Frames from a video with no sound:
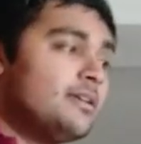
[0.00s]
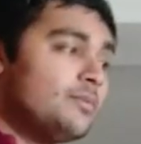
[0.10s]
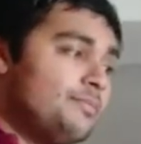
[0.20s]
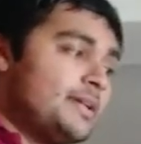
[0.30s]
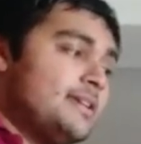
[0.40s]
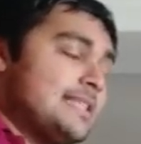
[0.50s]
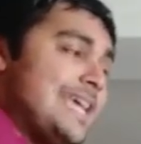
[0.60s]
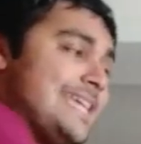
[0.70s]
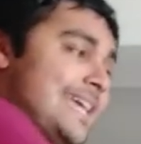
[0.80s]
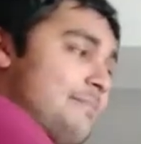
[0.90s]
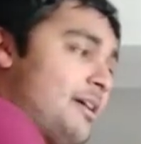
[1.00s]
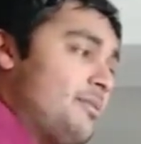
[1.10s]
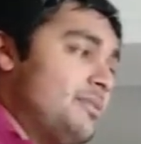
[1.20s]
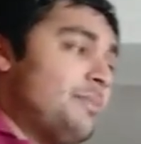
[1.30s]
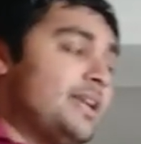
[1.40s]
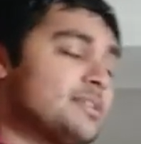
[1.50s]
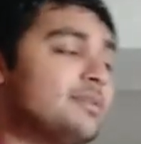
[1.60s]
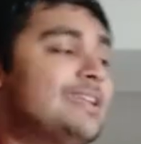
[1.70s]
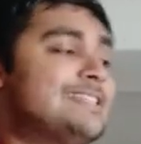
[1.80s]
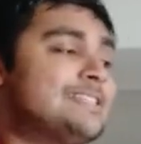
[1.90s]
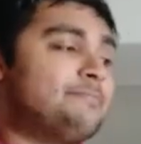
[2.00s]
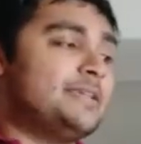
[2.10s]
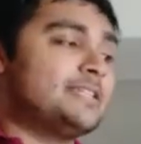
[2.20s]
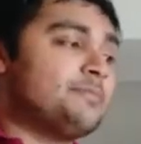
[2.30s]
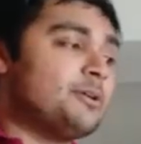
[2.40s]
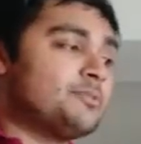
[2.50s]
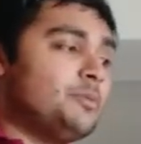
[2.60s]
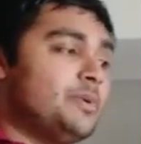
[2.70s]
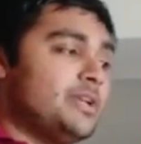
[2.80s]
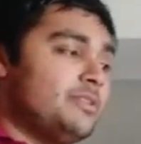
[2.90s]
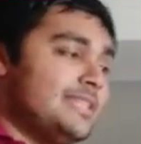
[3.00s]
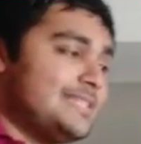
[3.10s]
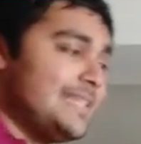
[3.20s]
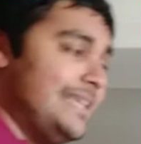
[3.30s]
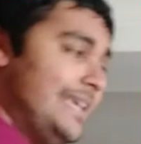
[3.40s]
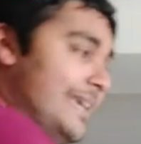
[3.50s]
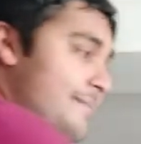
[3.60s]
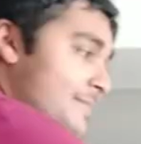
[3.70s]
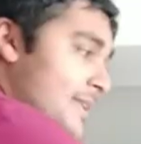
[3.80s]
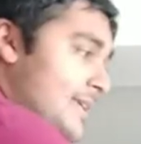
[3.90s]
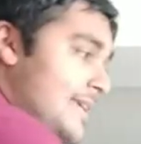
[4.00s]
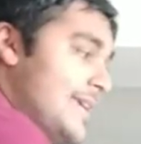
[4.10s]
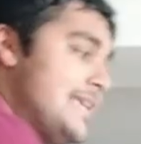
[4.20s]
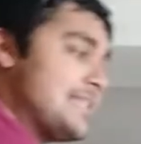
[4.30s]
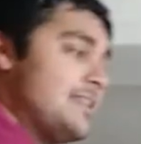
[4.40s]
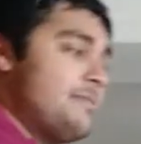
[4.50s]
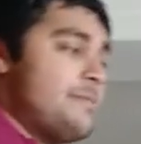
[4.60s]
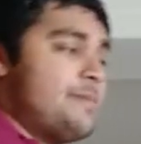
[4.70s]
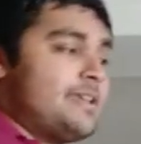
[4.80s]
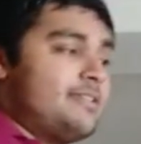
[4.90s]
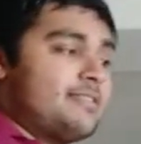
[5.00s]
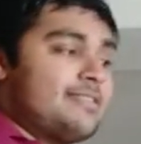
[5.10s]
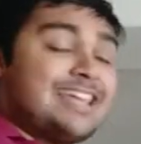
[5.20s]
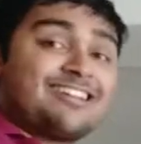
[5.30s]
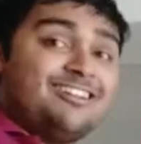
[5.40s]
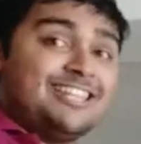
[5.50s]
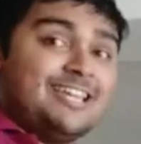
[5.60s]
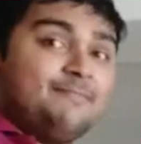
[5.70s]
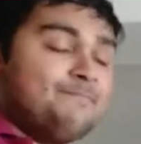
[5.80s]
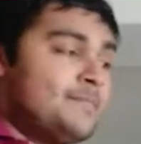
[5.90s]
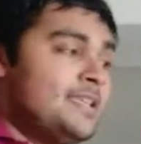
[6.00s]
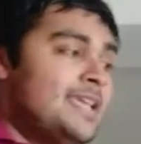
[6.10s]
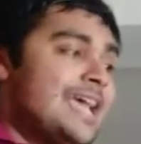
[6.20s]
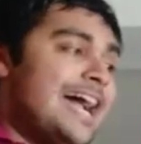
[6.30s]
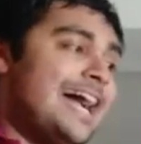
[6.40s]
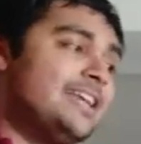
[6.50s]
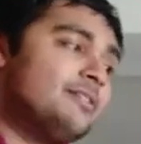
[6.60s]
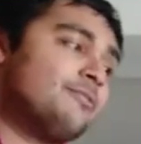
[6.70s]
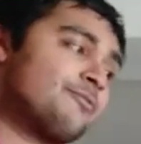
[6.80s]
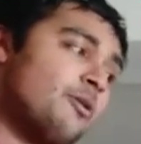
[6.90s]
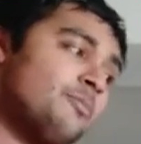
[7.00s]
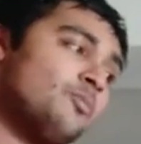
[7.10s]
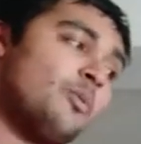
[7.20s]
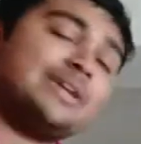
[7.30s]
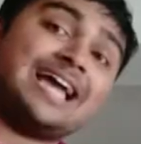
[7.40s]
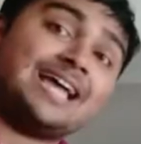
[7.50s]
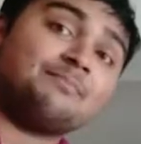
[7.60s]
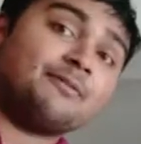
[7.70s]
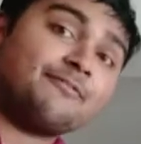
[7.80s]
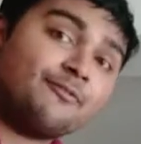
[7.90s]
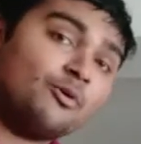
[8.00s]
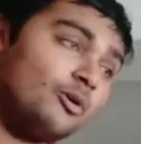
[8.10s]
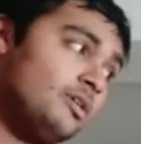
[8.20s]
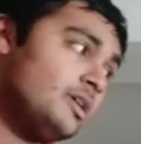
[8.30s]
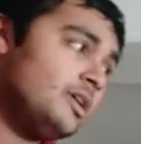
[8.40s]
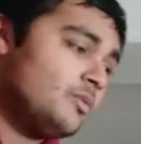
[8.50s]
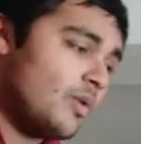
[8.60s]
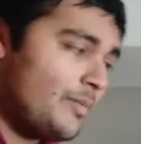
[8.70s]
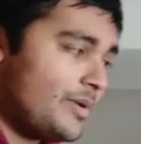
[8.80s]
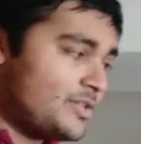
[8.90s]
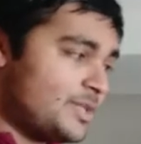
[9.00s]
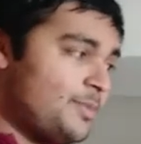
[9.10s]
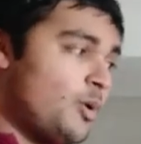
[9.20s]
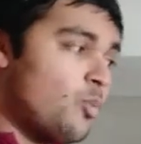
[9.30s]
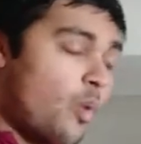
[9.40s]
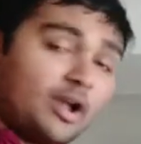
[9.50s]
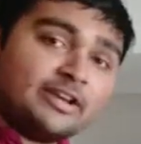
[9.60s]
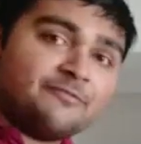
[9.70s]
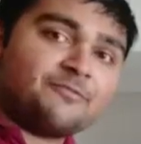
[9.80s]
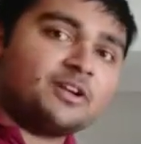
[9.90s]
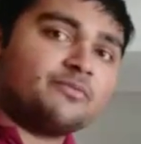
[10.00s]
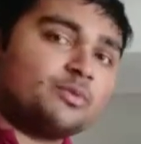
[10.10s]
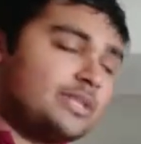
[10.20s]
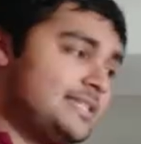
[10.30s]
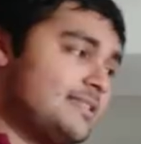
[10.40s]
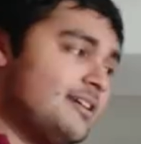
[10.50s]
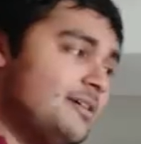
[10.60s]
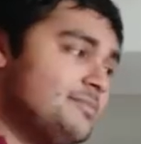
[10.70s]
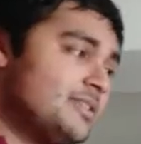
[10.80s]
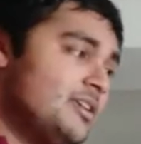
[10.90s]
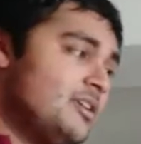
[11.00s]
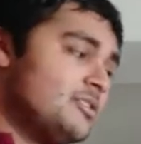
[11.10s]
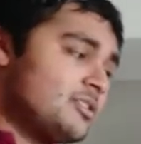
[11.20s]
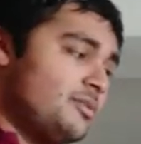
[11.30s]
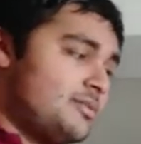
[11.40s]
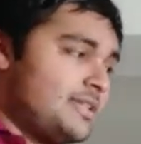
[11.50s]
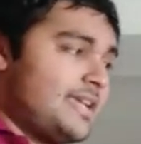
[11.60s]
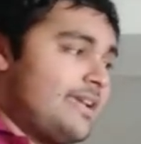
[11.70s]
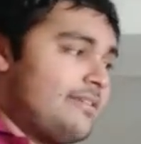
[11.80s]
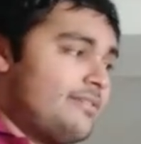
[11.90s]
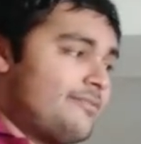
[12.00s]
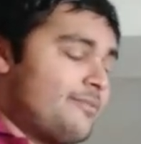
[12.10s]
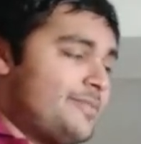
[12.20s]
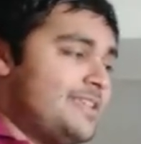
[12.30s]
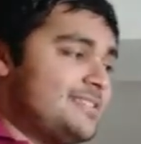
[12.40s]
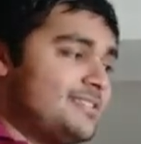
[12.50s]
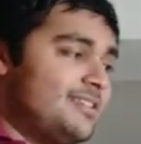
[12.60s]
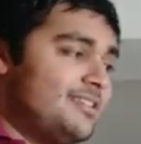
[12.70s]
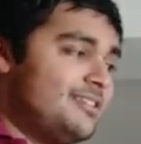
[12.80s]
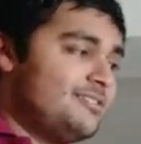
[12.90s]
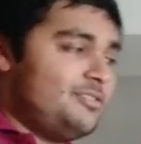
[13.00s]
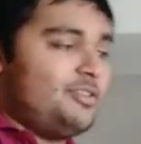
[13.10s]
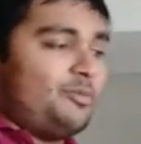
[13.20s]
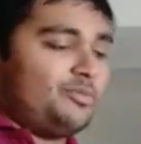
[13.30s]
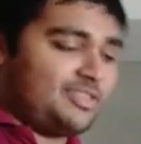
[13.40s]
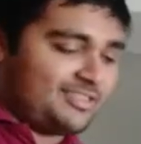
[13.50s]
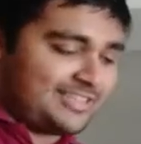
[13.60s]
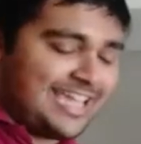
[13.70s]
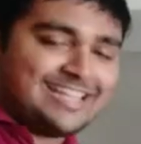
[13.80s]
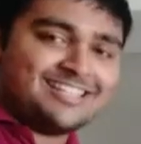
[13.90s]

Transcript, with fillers: because AK minus 1 is as big as possible, we know this thing here is going to be bigger than that guy there. And from what we had before, when we would just put 1 in front of all these terms, so to get from this, you know, the k